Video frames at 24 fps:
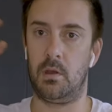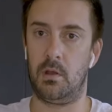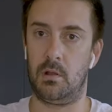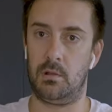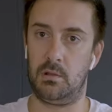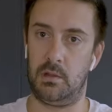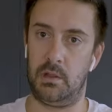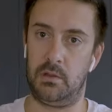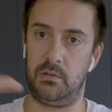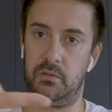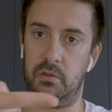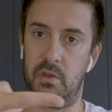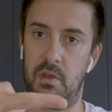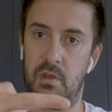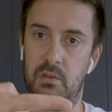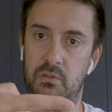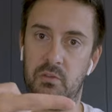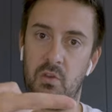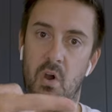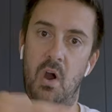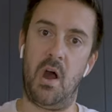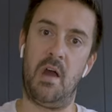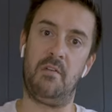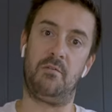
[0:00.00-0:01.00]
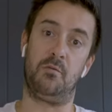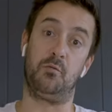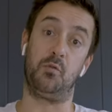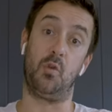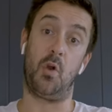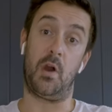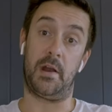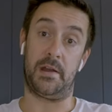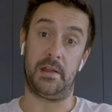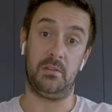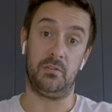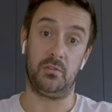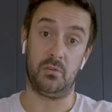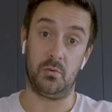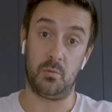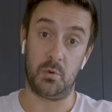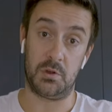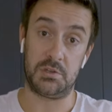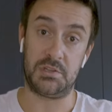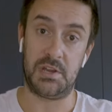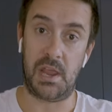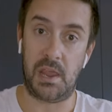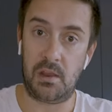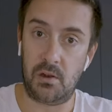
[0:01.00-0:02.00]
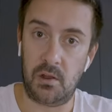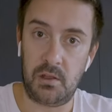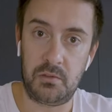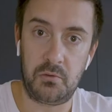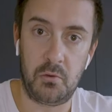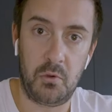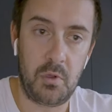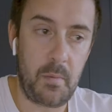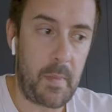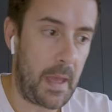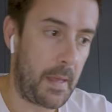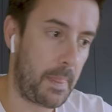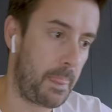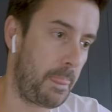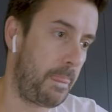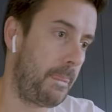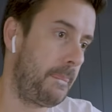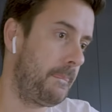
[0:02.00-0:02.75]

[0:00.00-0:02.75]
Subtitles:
Let's dive right into what Jay and I talk about.